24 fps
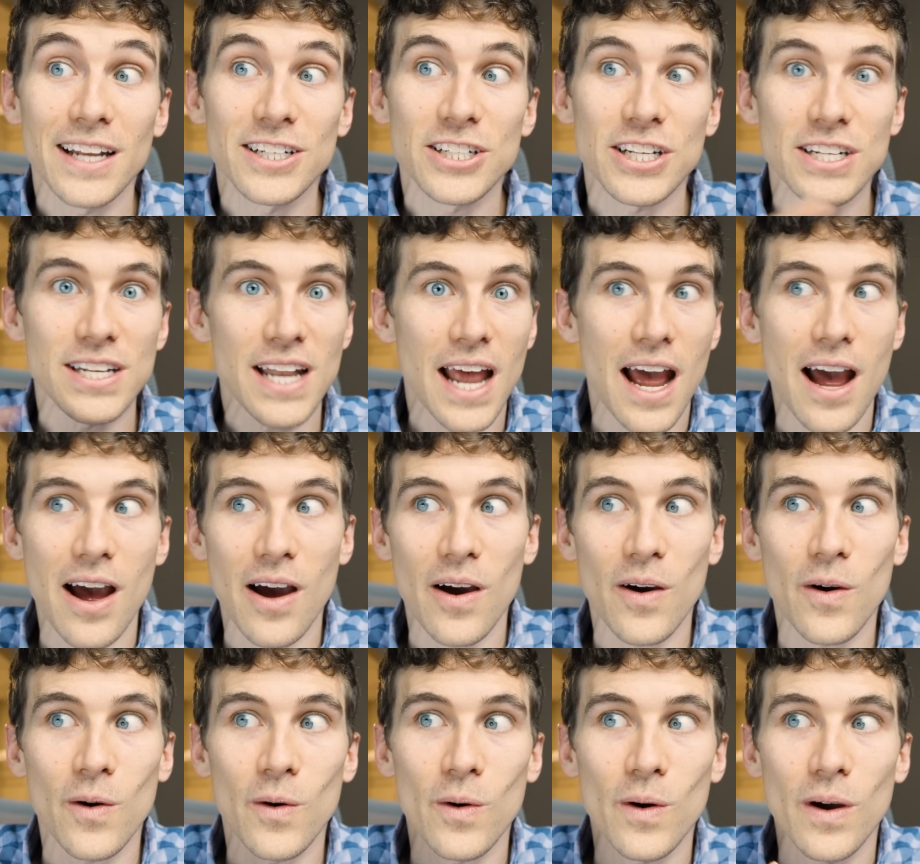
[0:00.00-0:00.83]
to
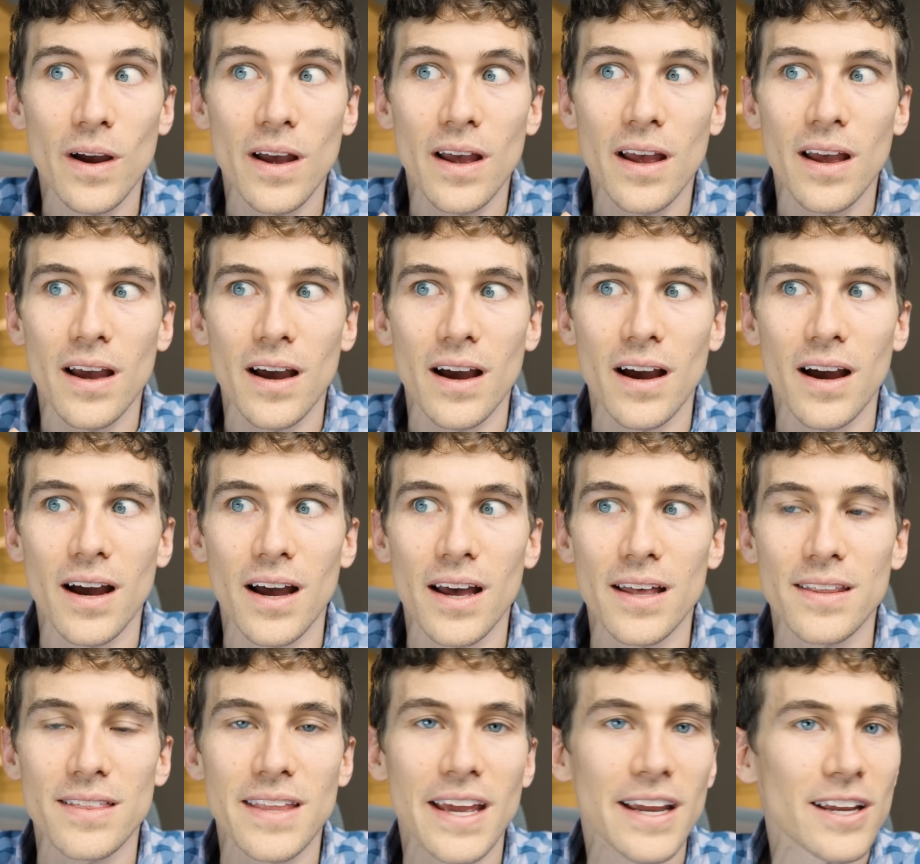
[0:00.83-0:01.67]
now
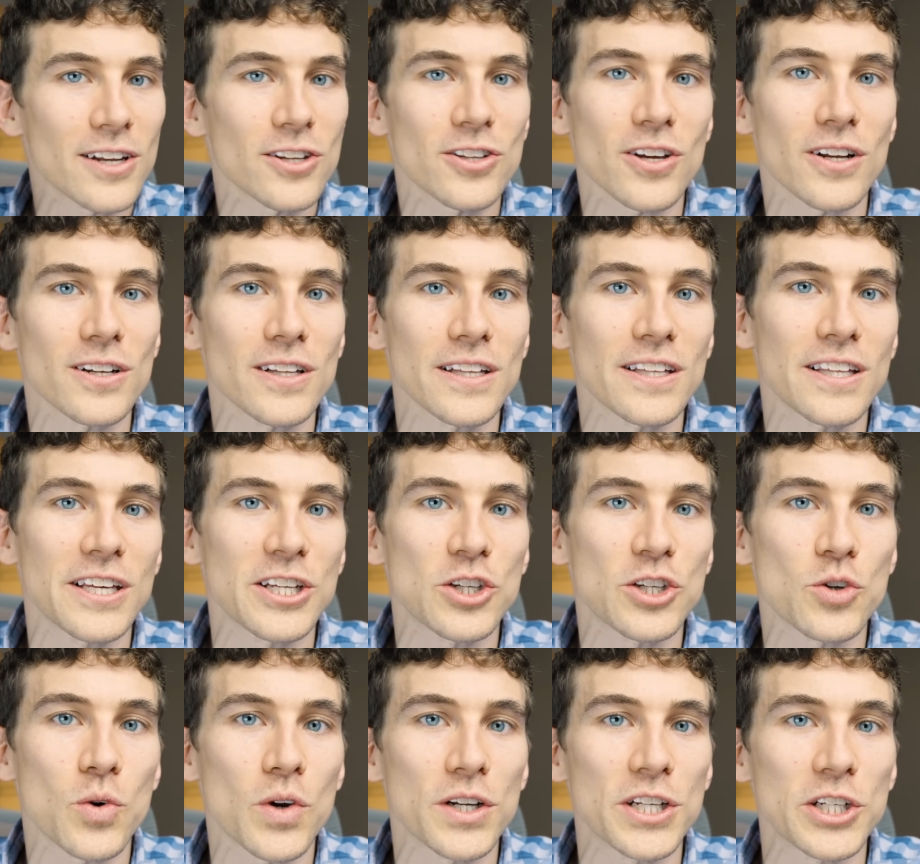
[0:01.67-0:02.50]
uh, they can suddenly see
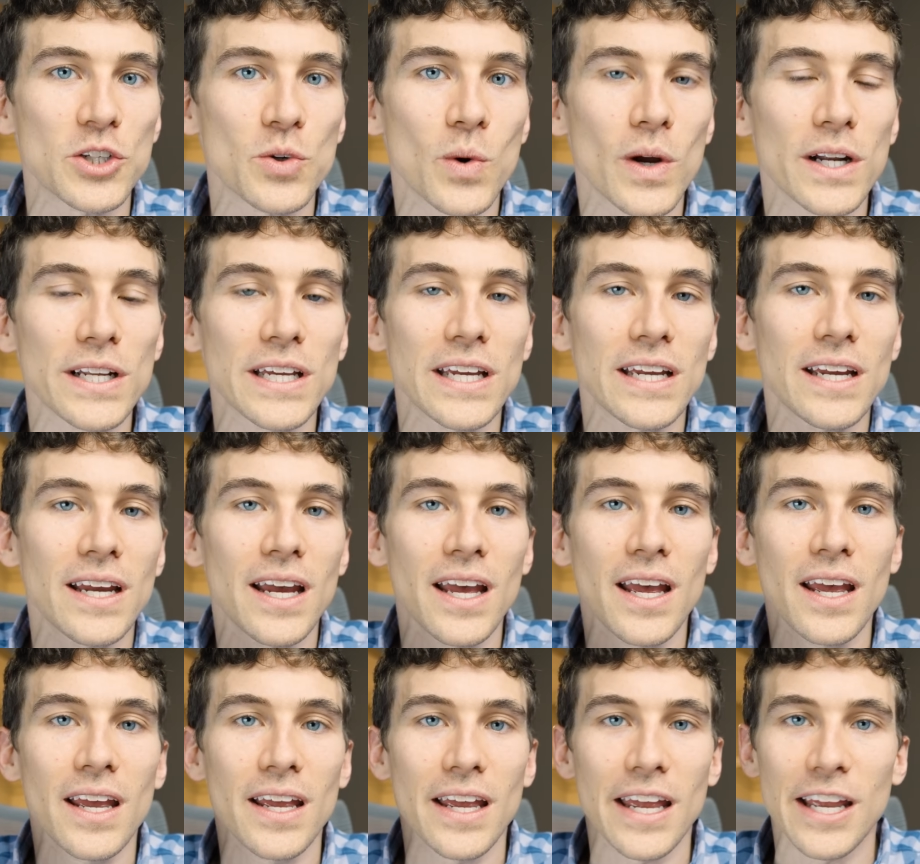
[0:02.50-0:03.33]
2020
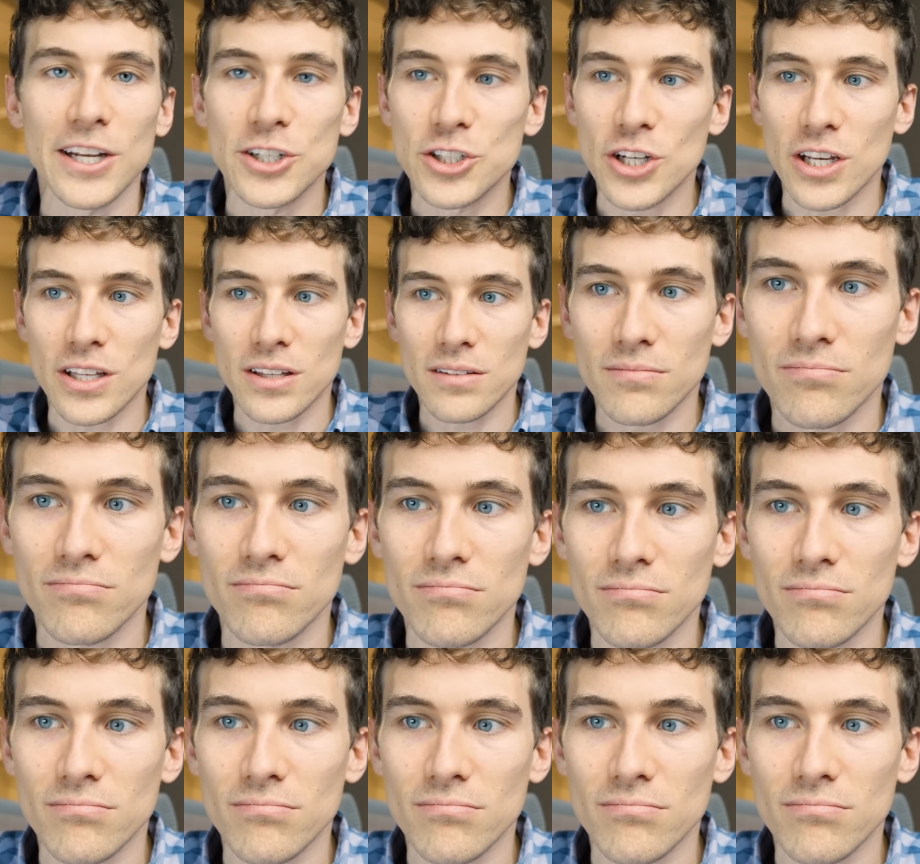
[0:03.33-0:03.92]
in just